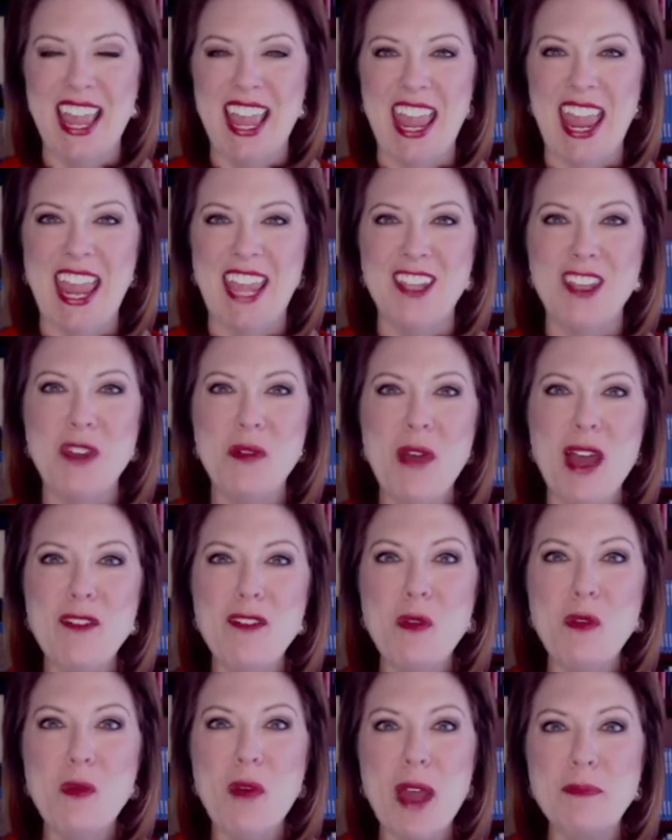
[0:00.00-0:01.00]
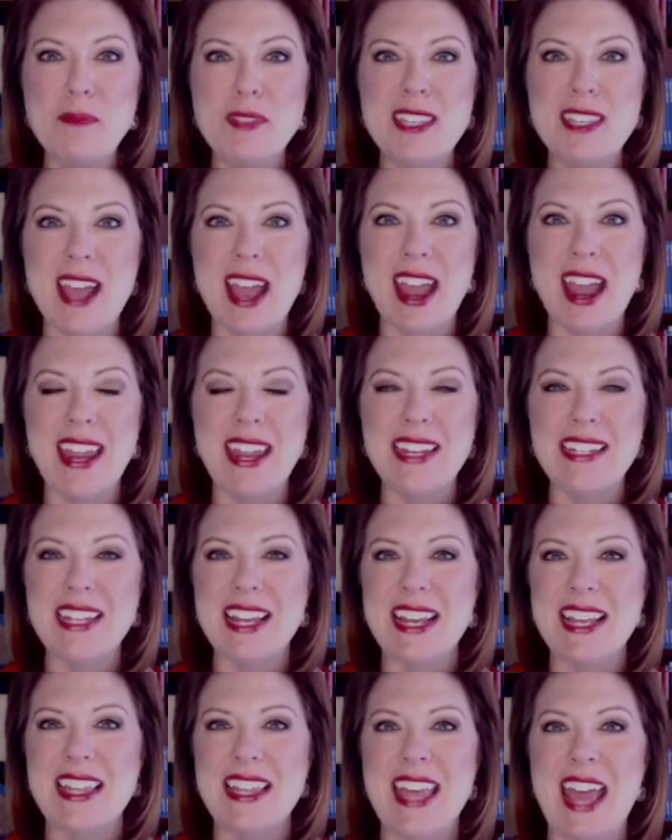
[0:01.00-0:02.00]
and you have a website
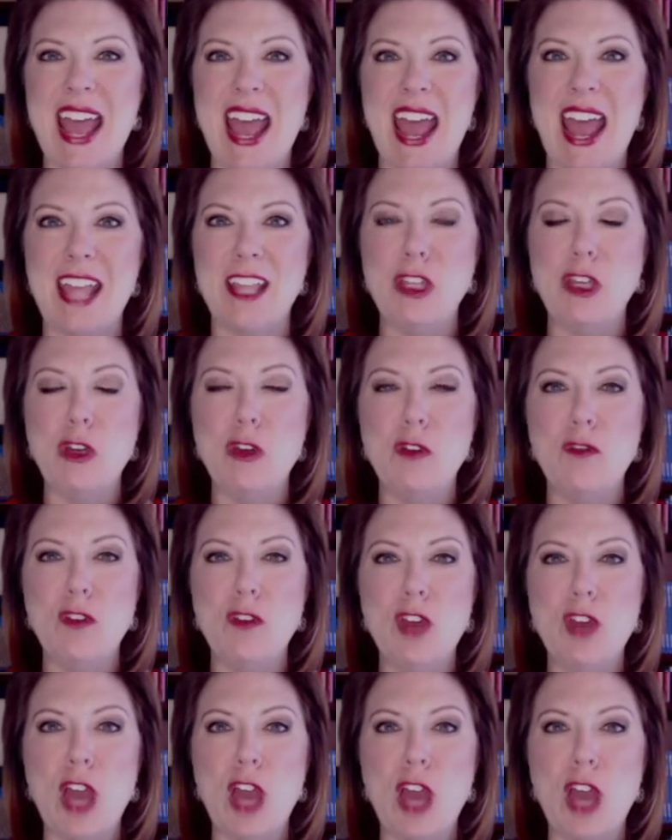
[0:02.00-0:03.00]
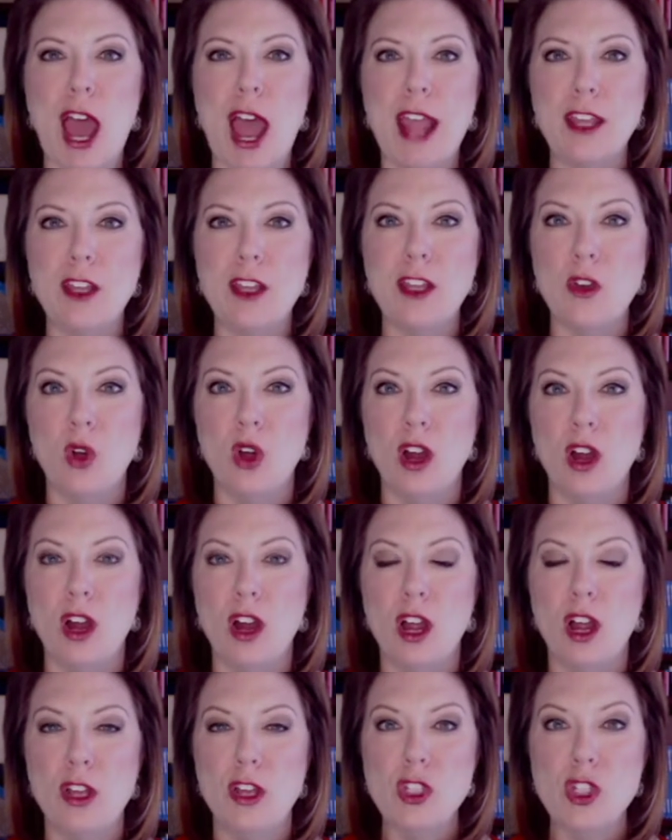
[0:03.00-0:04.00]
that you've got your
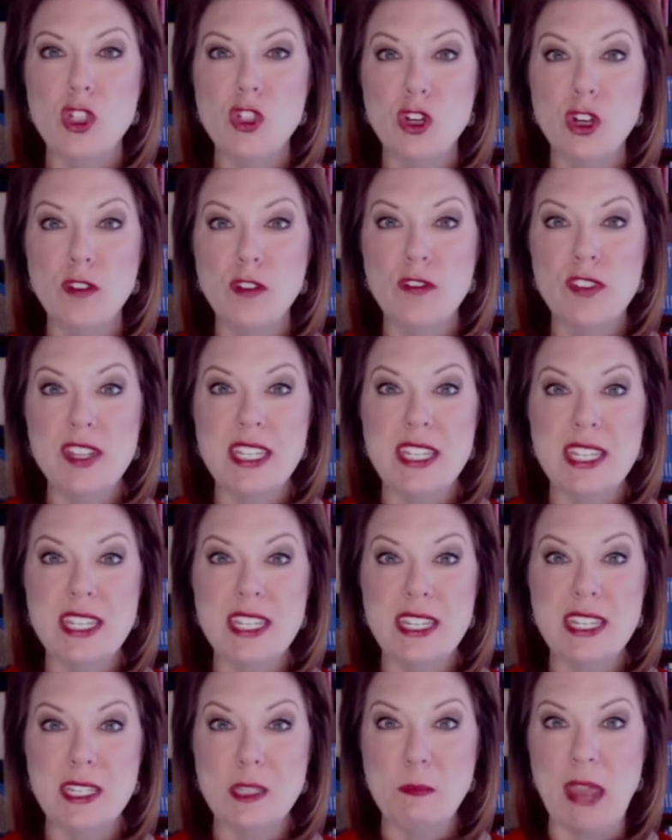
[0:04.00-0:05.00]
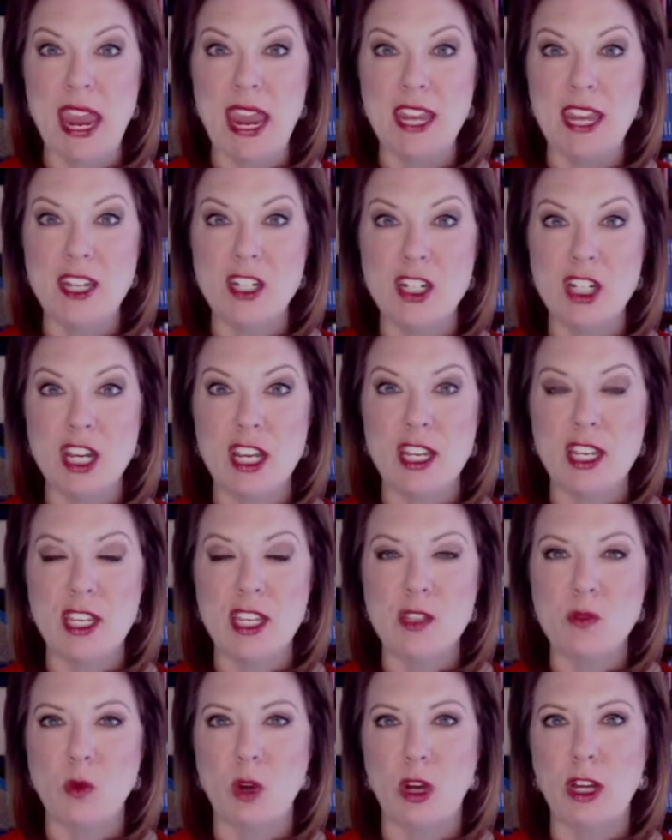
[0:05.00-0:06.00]
services pages where you talk
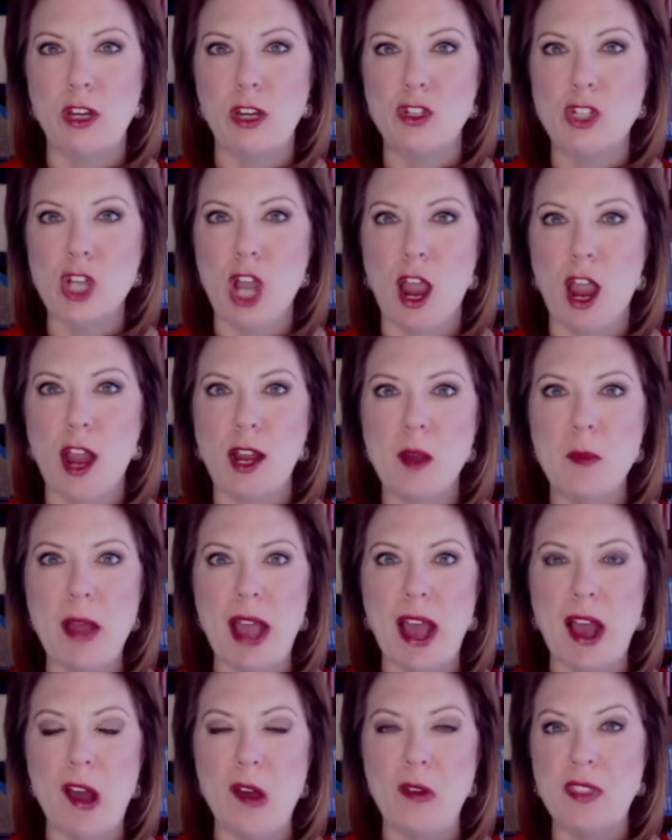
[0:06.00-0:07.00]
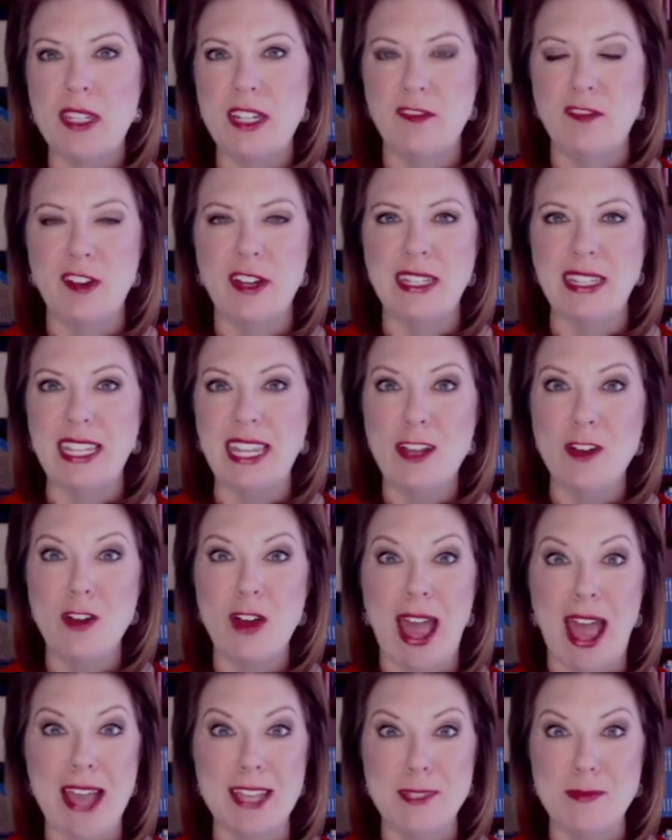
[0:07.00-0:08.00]
about the different legal aspects
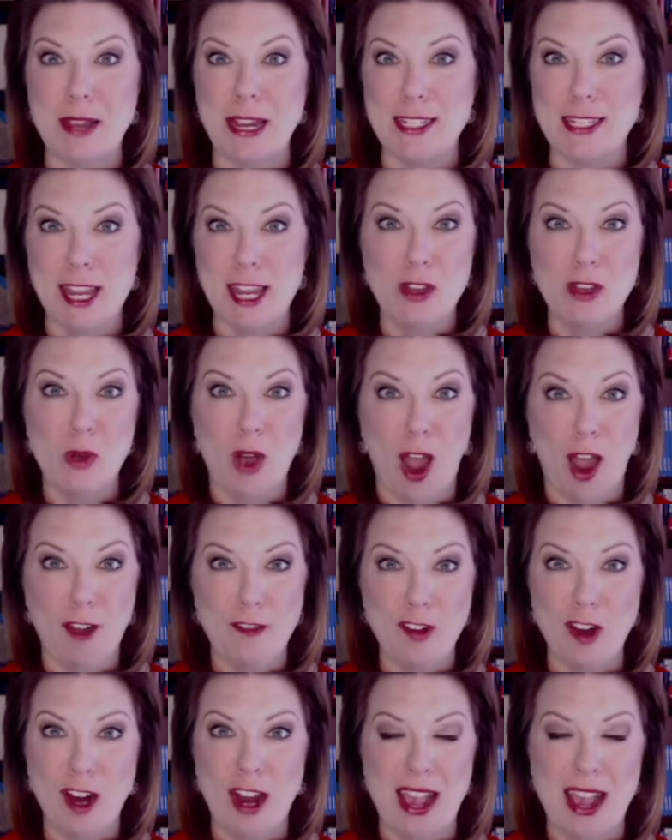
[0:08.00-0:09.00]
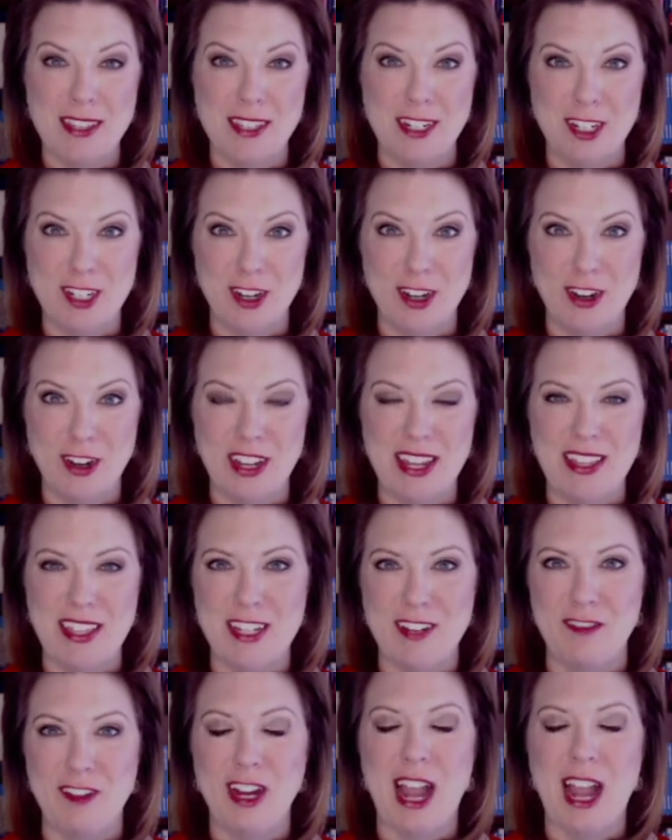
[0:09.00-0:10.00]
that you offer as an attorney, the
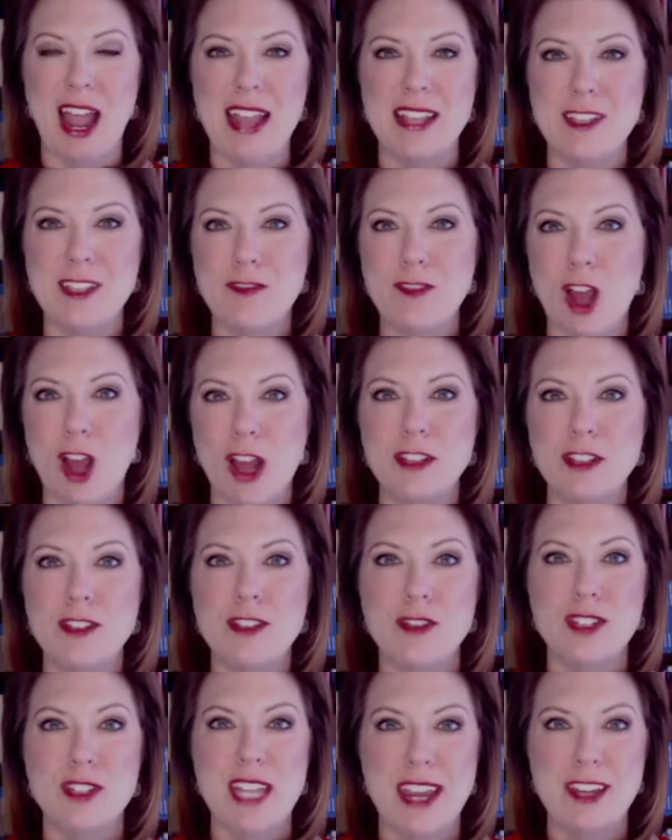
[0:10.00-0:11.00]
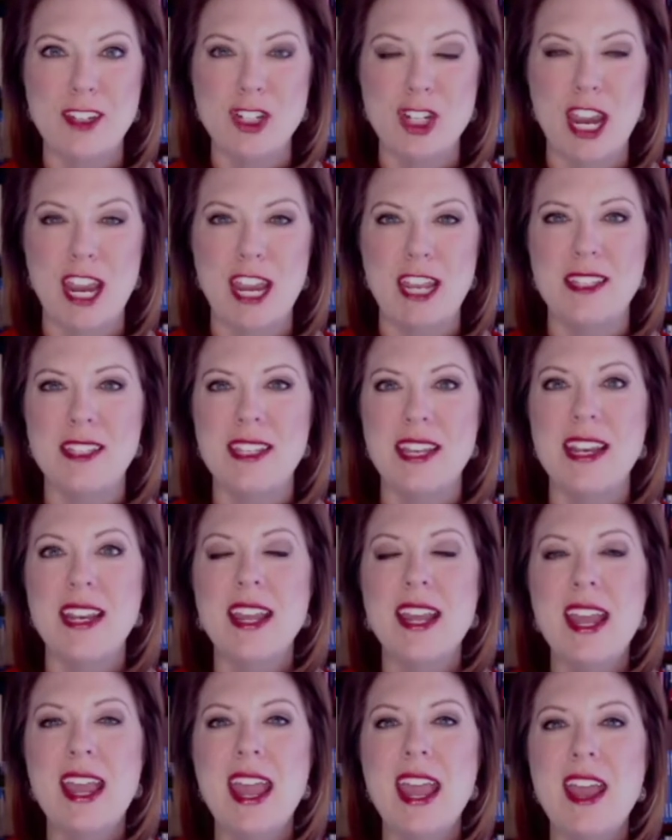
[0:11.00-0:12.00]
different kinds of consultations and
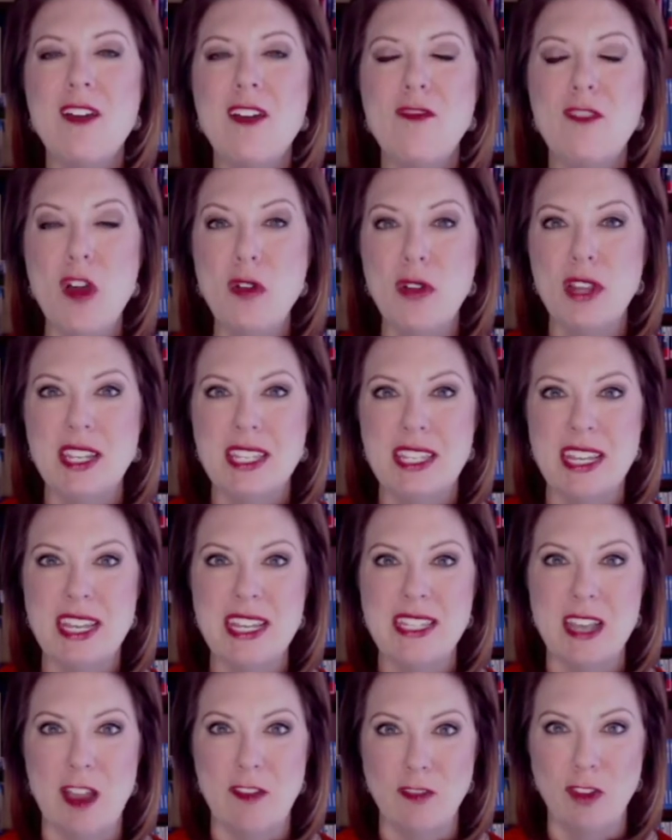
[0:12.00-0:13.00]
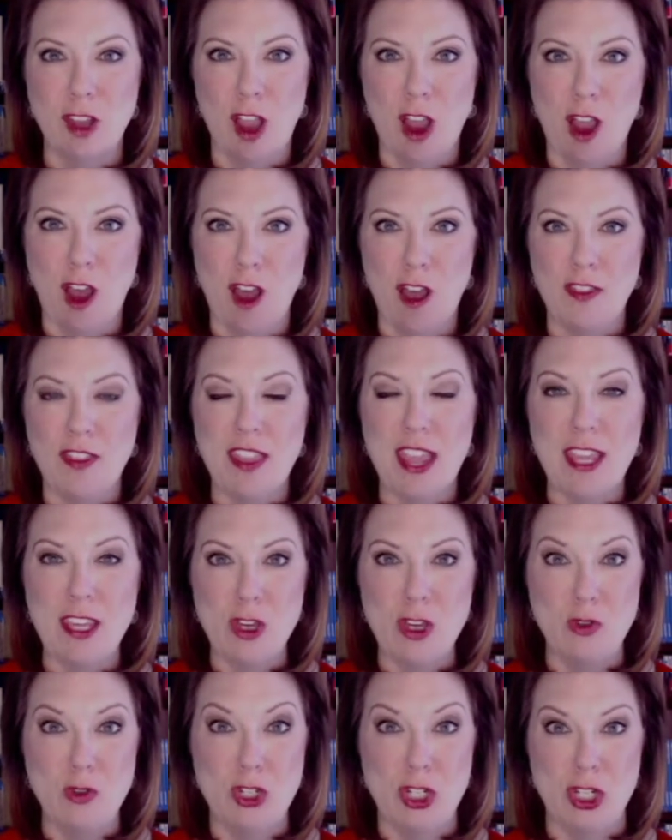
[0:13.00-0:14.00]
focuses of law that
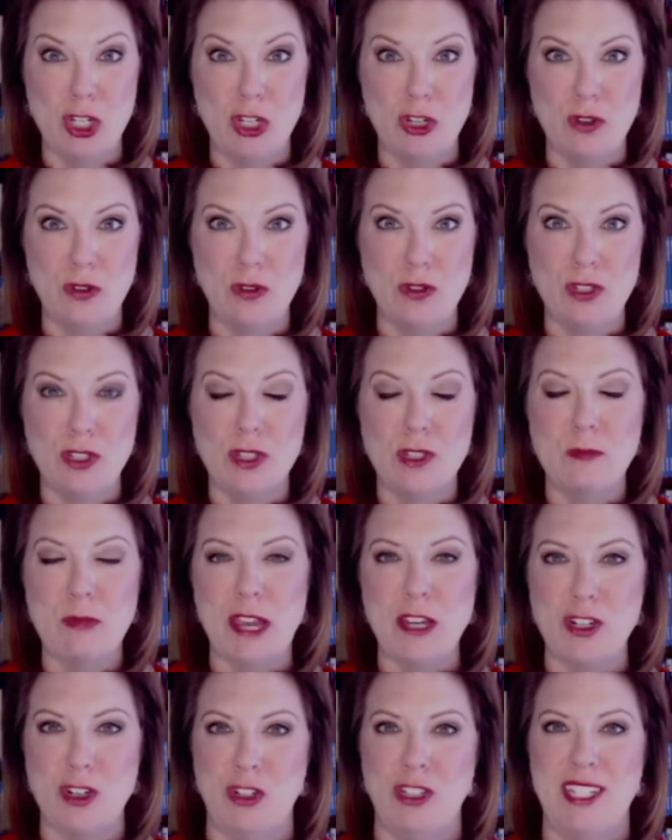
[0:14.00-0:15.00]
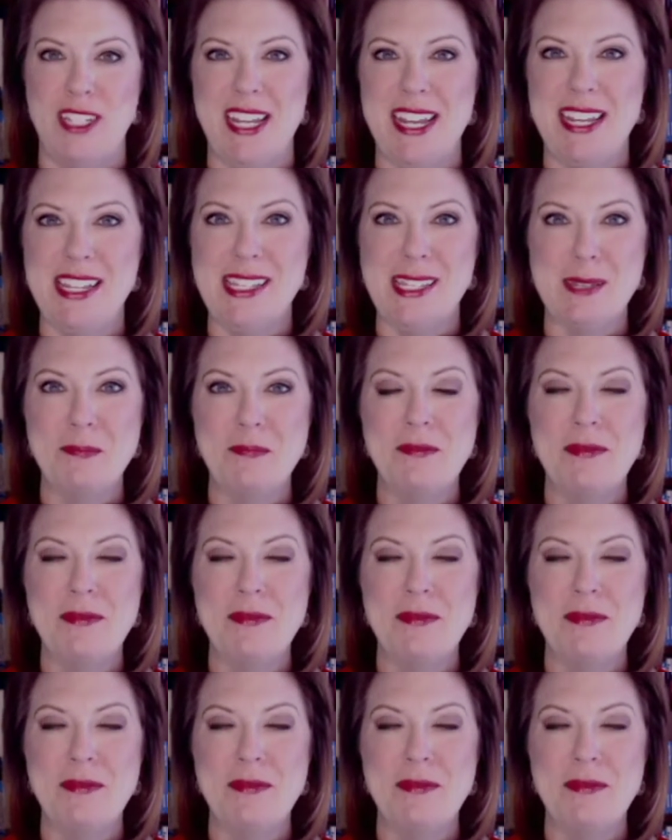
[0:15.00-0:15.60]
you choose, specialties.